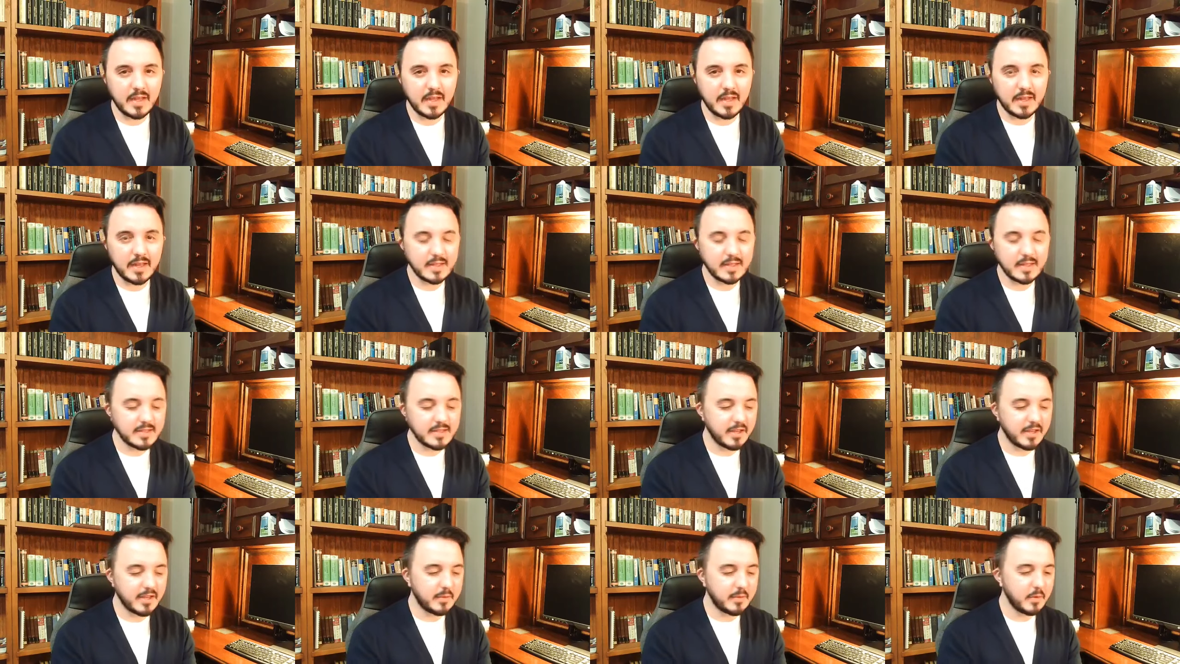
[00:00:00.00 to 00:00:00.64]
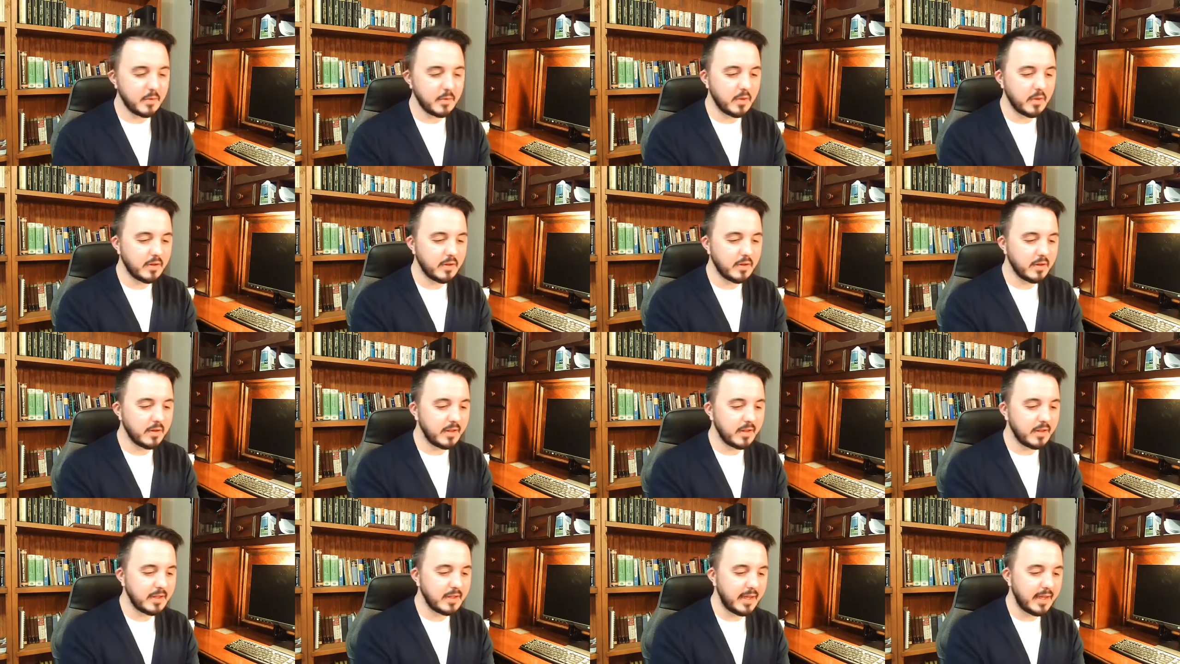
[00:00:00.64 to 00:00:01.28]
didn't tell me whether
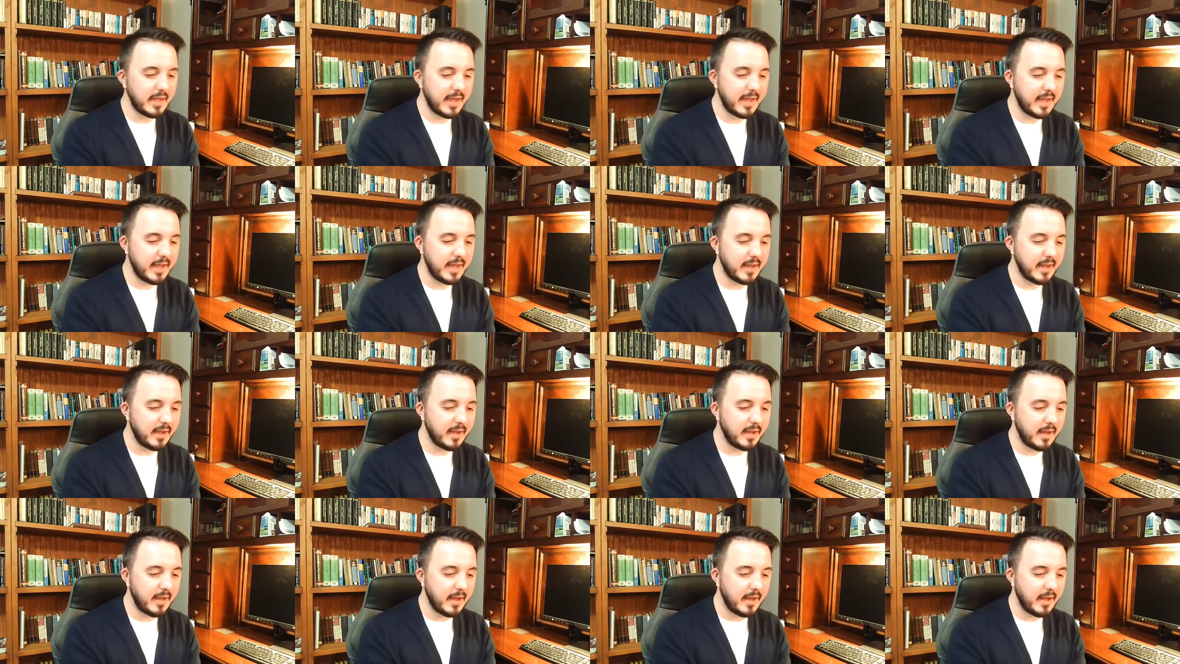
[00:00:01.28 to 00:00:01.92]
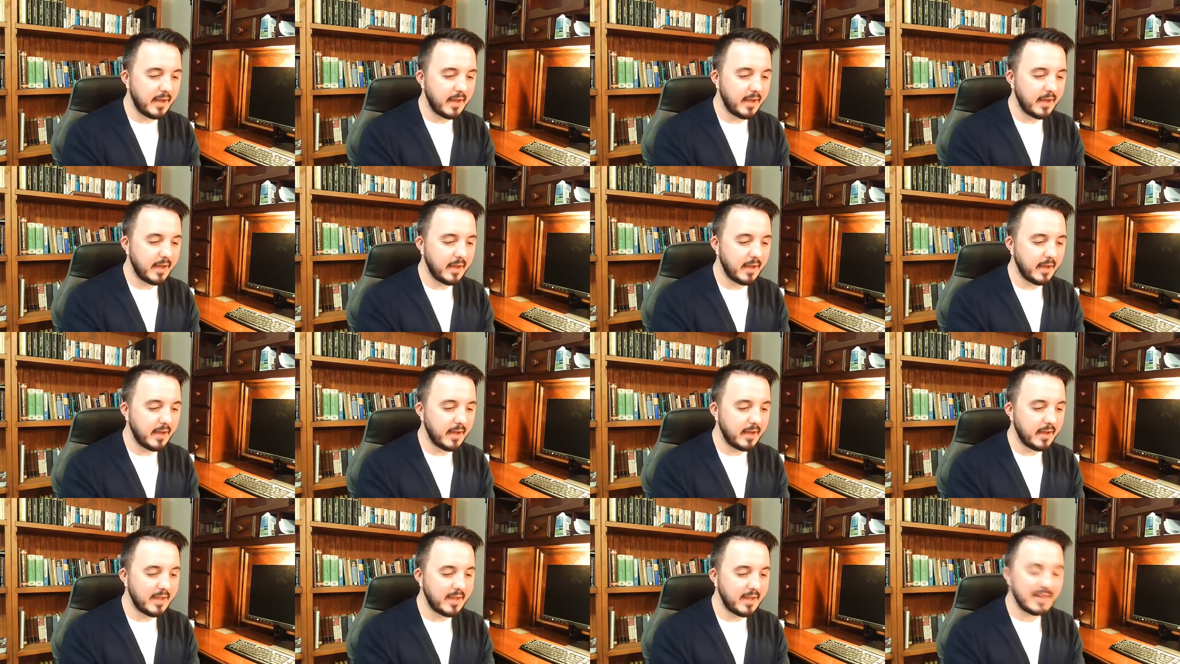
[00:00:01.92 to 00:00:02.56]
Alina had
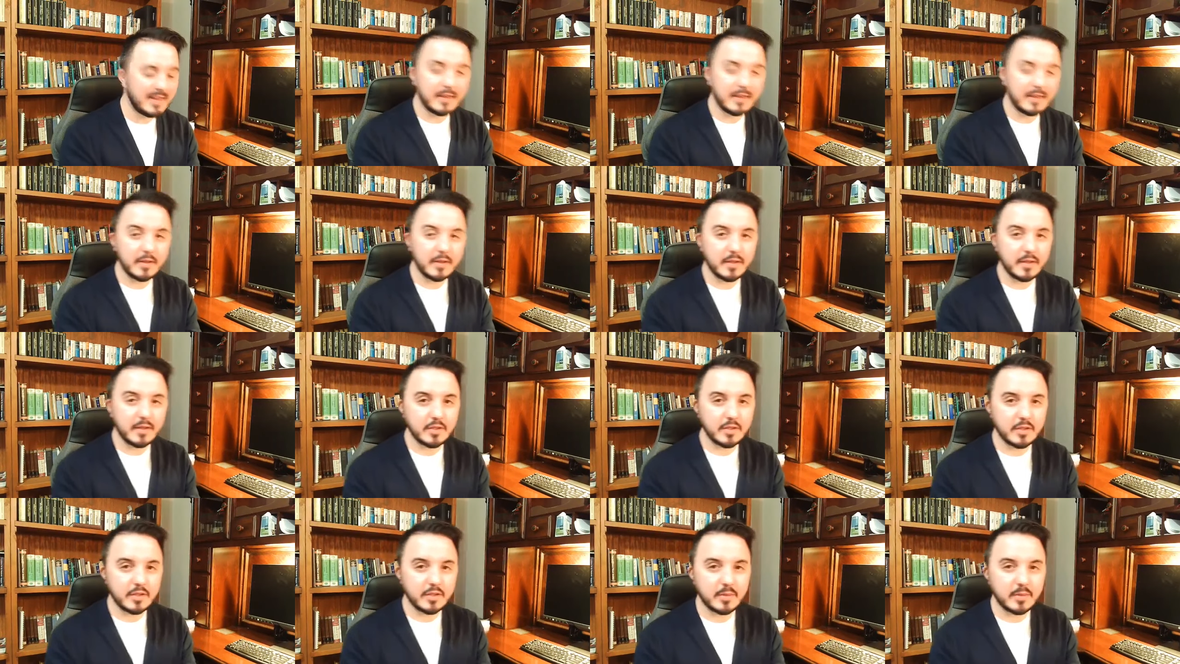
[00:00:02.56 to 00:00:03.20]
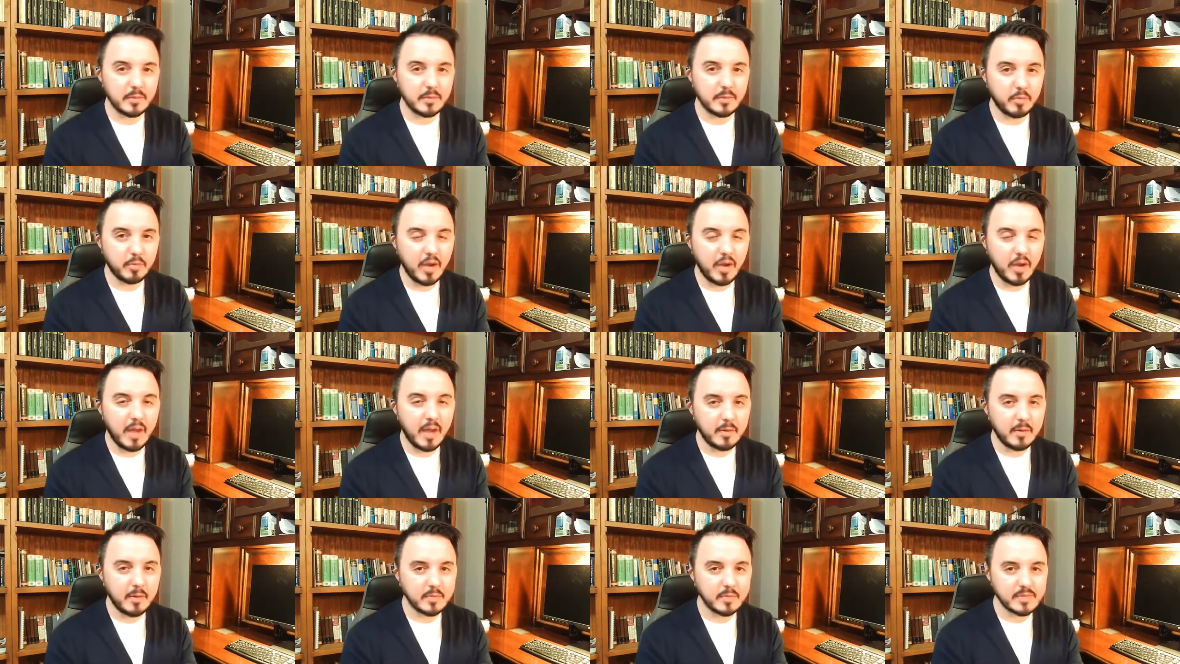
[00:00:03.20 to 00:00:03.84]
uh, any
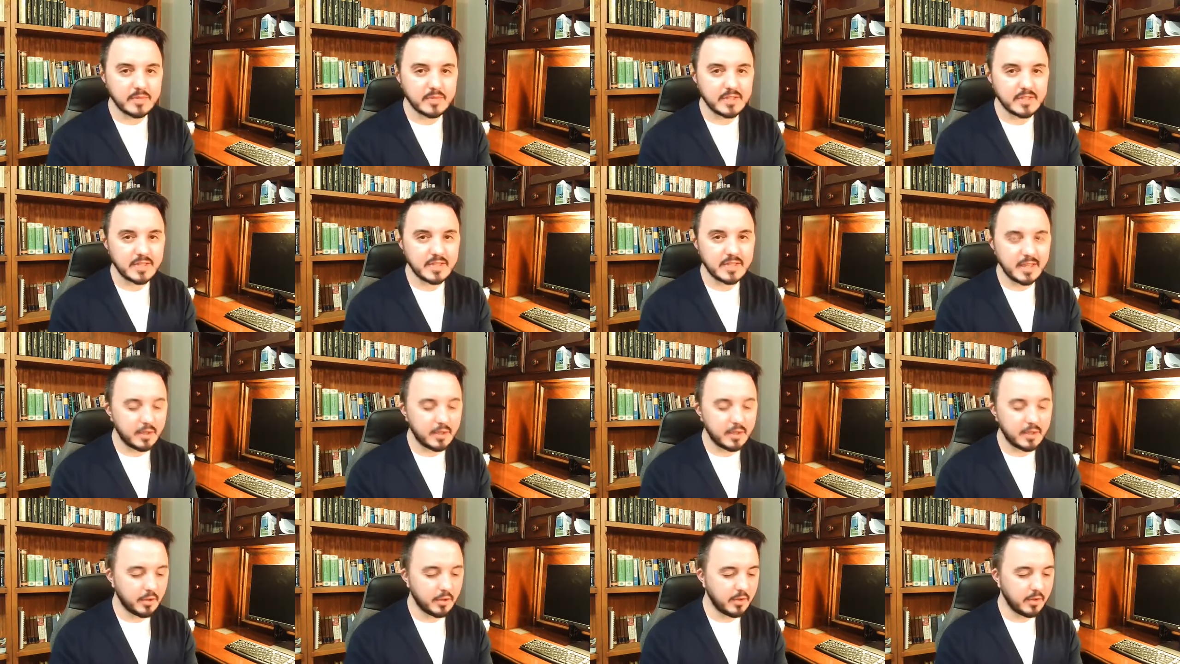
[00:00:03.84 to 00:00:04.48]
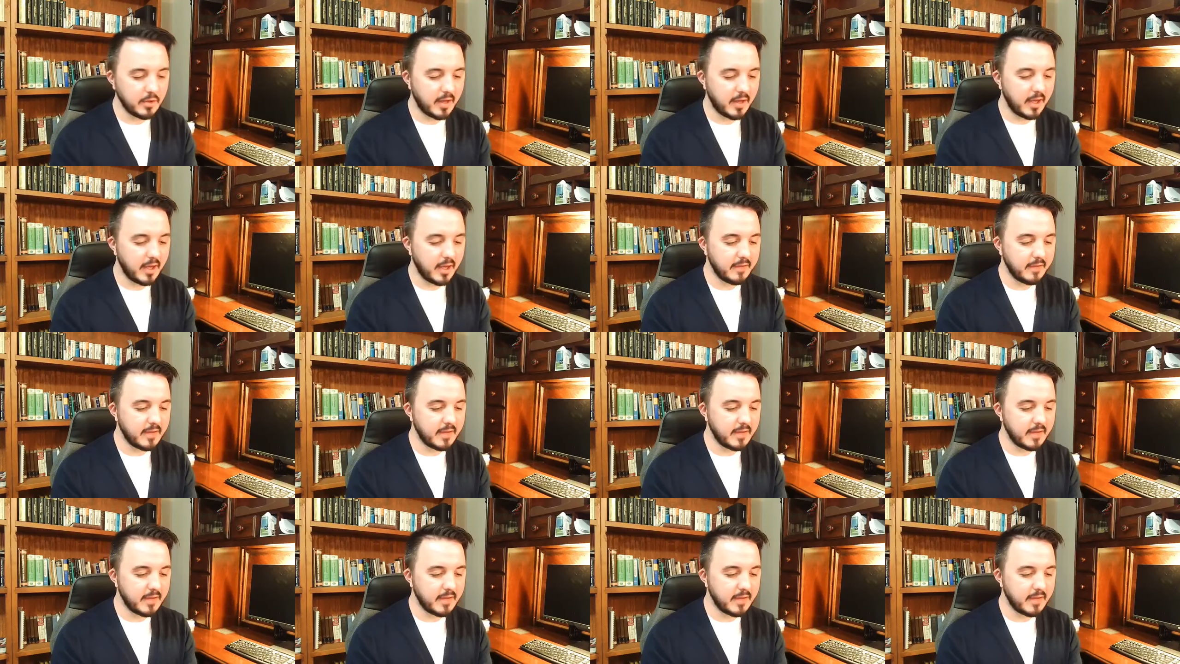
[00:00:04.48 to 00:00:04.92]
problems in her life.